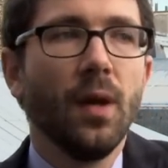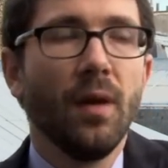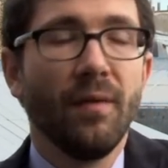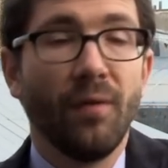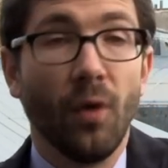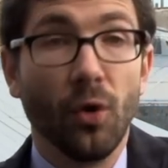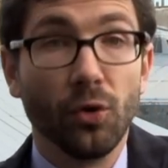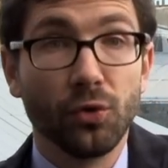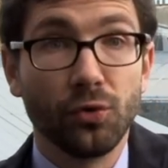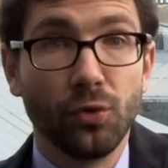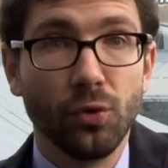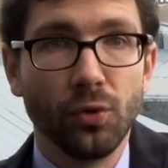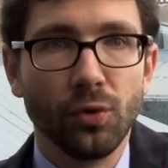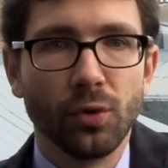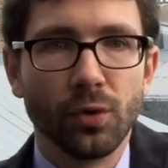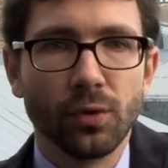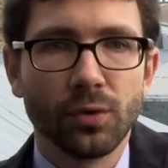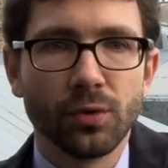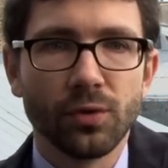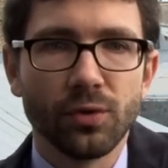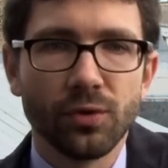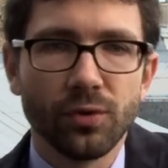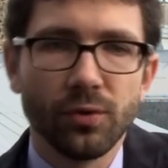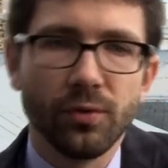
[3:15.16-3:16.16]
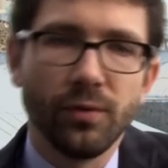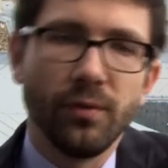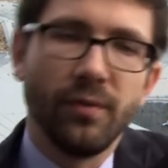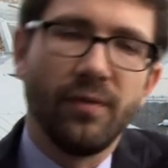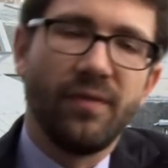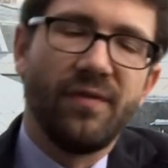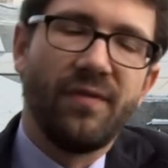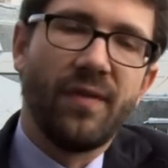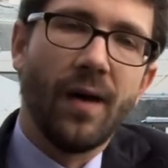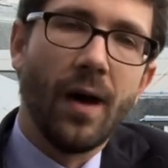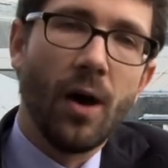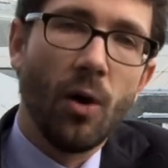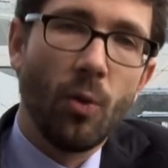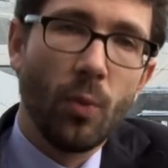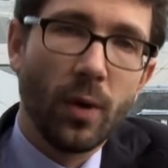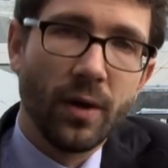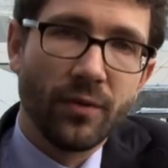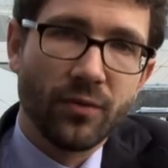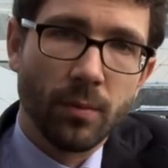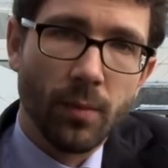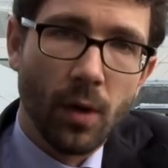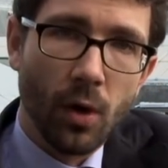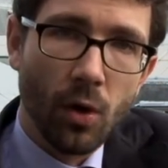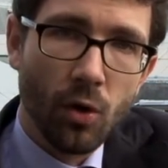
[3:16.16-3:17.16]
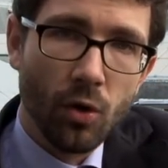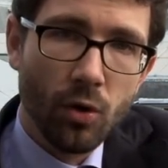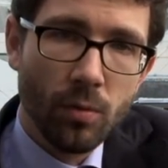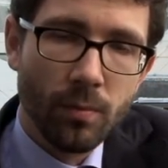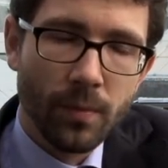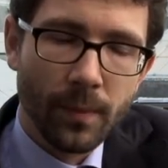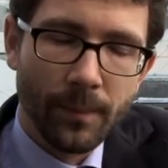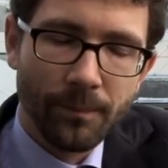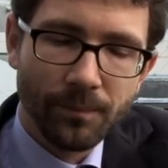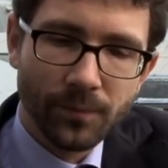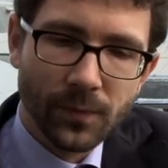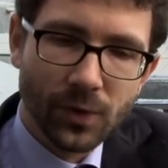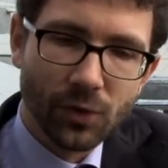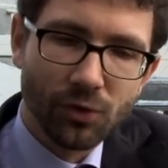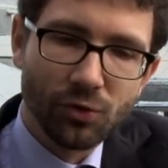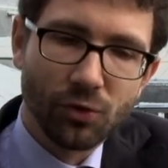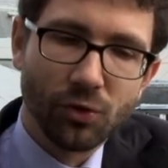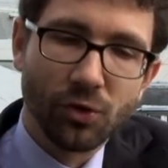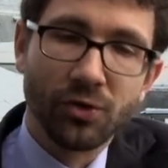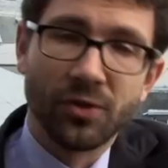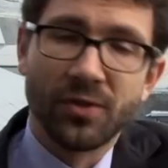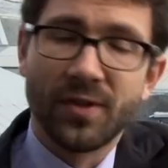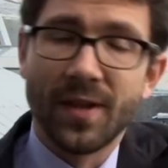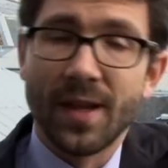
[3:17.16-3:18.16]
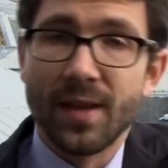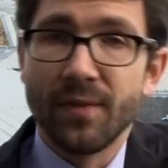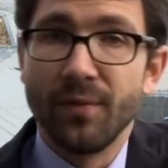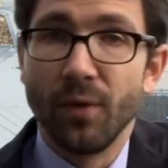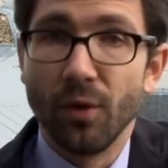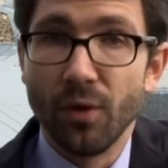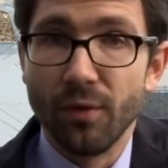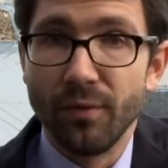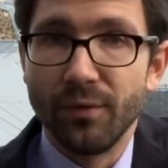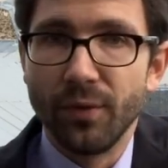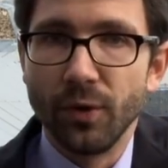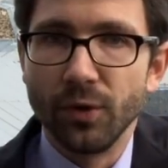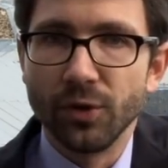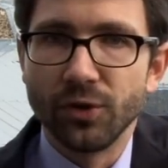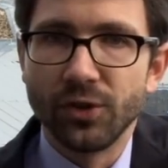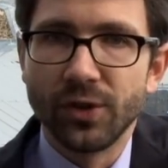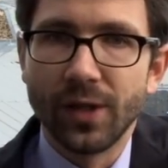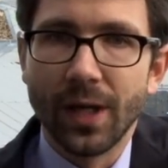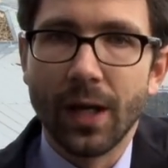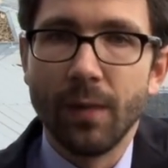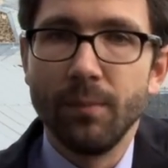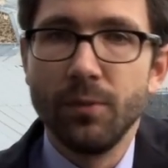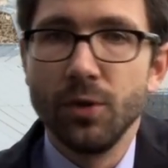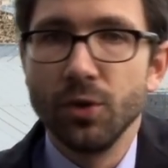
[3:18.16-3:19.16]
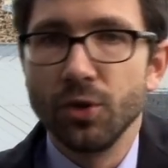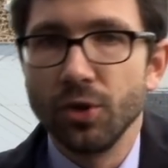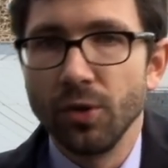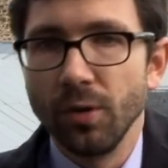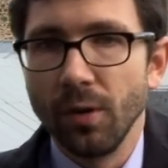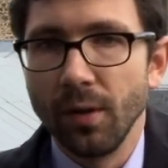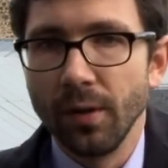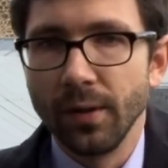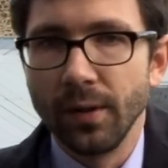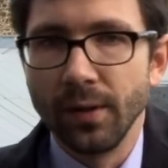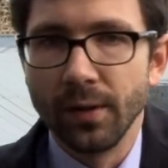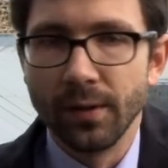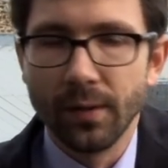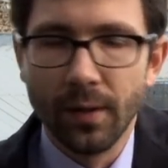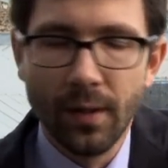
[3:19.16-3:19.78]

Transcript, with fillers: for students far away from home, students that for the first time usually